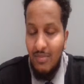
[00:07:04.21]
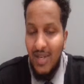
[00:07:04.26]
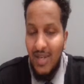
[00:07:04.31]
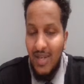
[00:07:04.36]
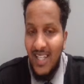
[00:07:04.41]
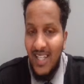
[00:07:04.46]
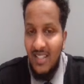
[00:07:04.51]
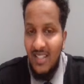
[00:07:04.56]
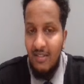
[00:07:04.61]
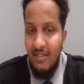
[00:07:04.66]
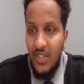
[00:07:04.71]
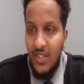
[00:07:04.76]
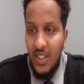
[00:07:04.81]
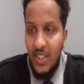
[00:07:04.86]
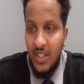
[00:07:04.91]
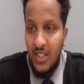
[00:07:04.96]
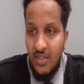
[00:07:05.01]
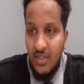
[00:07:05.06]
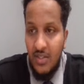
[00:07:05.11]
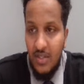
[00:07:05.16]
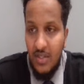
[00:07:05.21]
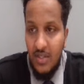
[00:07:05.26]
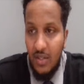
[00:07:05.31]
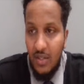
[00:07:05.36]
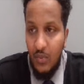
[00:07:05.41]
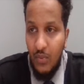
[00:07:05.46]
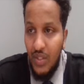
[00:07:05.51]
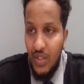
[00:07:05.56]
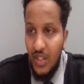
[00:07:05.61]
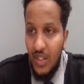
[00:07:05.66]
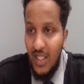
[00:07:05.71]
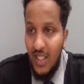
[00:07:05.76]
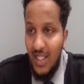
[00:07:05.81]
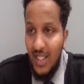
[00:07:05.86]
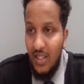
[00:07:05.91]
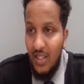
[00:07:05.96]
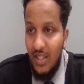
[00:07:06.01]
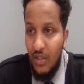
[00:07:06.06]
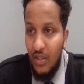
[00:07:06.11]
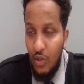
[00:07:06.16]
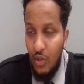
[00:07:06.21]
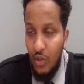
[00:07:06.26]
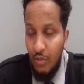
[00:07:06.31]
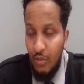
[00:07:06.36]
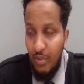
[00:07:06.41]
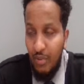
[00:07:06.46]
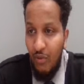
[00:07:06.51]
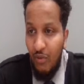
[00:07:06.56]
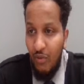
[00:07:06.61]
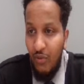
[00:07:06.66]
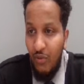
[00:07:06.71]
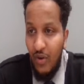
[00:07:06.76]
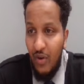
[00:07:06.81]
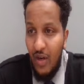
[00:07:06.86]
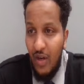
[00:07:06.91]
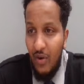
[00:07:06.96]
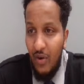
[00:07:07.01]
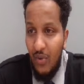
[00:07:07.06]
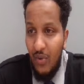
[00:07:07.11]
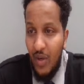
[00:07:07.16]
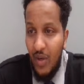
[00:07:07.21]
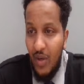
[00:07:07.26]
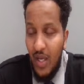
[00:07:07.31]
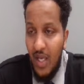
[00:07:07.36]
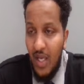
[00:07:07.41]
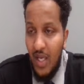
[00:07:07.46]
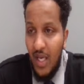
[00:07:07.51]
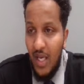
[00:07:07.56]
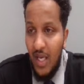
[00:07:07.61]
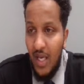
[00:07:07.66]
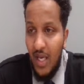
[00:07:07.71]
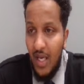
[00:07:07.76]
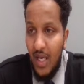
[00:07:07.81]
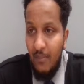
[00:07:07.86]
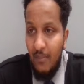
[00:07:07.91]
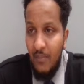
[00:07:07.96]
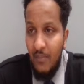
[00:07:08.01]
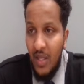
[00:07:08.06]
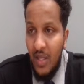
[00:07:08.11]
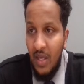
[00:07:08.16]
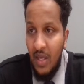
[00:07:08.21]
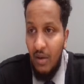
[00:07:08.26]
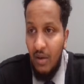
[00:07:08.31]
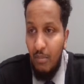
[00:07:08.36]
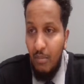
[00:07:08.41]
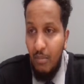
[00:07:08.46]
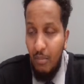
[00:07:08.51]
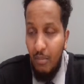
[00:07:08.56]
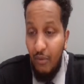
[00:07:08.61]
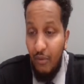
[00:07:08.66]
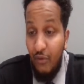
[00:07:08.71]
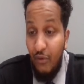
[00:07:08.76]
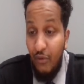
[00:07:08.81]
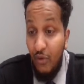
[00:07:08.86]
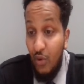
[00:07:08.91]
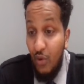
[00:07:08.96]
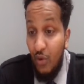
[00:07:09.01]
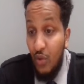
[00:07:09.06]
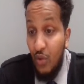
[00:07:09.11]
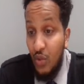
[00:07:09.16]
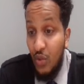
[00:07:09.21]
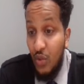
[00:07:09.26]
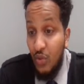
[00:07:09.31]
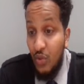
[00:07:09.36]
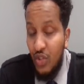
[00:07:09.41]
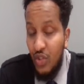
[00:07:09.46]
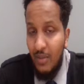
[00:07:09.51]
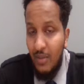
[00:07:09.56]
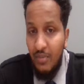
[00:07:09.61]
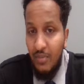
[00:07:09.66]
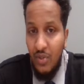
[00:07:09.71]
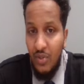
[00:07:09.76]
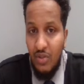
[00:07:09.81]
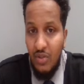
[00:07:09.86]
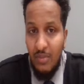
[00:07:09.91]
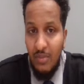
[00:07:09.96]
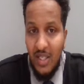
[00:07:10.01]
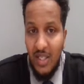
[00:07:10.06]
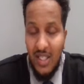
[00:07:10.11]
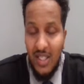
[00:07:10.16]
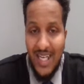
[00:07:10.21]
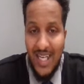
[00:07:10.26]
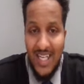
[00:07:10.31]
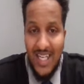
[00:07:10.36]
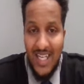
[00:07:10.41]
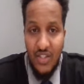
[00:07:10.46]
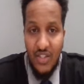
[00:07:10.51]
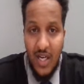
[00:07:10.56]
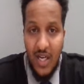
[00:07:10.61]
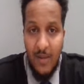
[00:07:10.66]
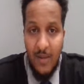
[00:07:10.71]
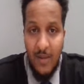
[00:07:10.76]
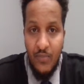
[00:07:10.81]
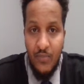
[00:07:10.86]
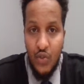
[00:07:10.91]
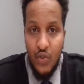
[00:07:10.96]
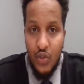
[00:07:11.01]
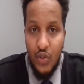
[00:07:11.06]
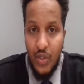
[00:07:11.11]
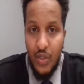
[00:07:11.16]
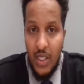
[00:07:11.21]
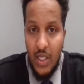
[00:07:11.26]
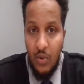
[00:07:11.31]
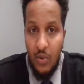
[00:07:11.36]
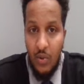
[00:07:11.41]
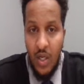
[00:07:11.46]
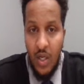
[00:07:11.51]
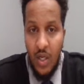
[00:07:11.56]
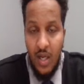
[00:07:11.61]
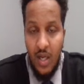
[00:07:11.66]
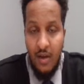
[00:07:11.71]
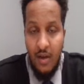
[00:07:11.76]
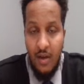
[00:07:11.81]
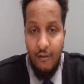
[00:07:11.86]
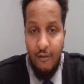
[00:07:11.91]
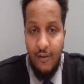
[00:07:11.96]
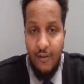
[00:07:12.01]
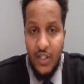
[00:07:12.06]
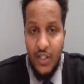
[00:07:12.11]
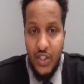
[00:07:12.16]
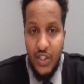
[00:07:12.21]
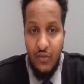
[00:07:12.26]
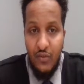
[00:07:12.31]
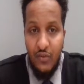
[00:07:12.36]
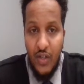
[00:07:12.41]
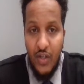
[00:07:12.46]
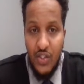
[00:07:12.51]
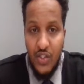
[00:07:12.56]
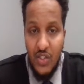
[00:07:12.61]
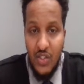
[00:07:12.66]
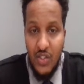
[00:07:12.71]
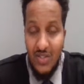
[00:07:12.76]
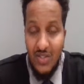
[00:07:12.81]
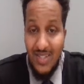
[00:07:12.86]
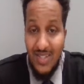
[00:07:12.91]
activities within your profile um, before you jump into making ads, right? So now, first thing first is